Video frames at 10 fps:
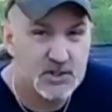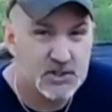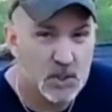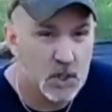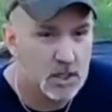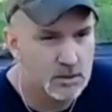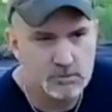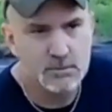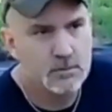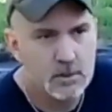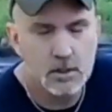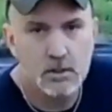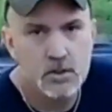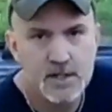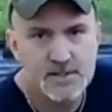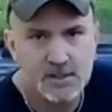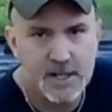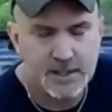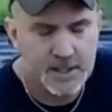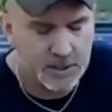into the soil, and who doesn't
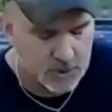like